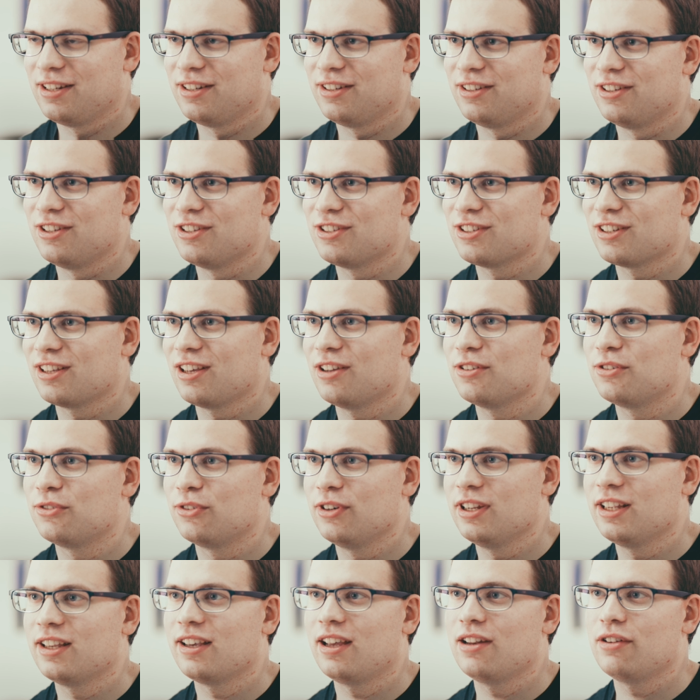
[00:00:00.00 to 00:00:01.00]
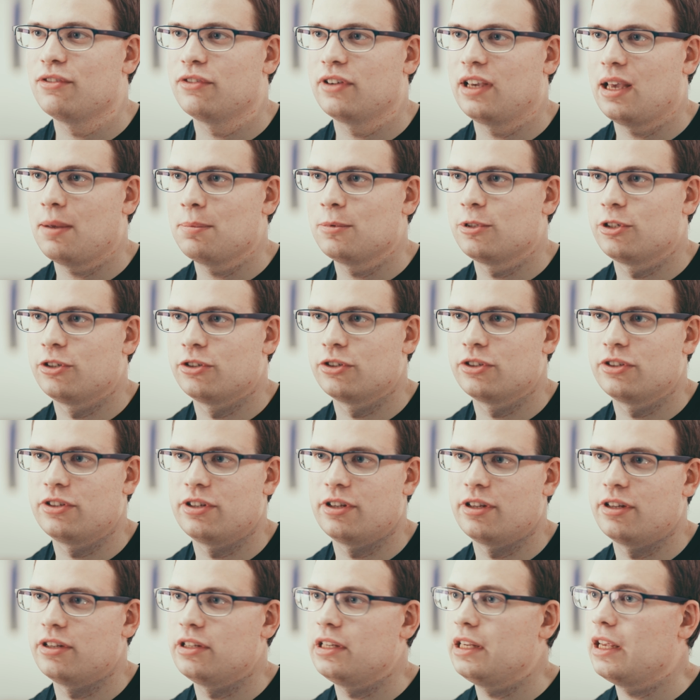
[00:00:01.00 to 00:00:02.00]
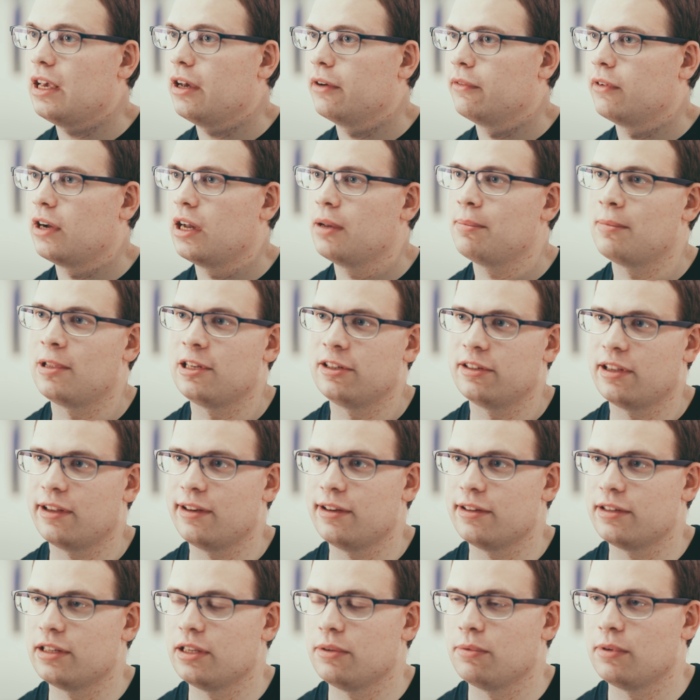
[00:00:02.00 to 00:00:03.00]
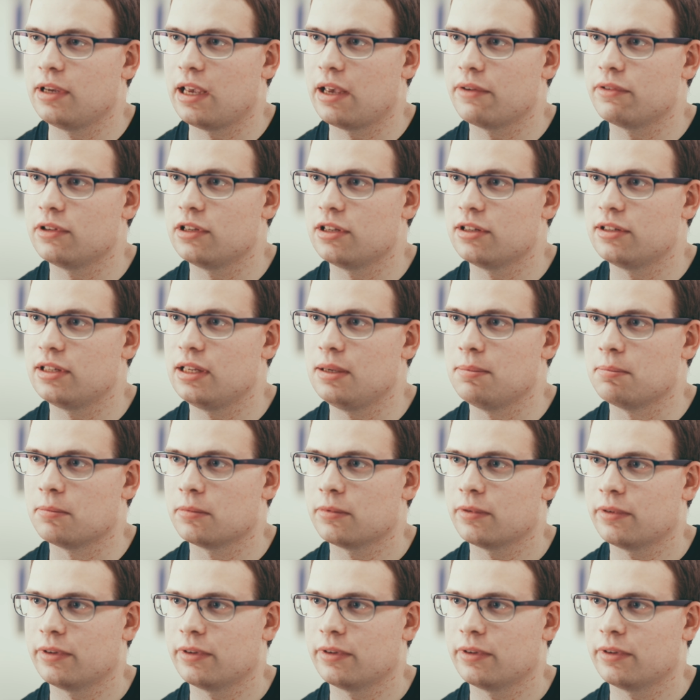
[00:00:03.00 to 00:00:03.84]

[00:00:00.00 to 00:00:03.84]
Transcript: The Scout 3 kind of captures the DIY mentality we have in the team.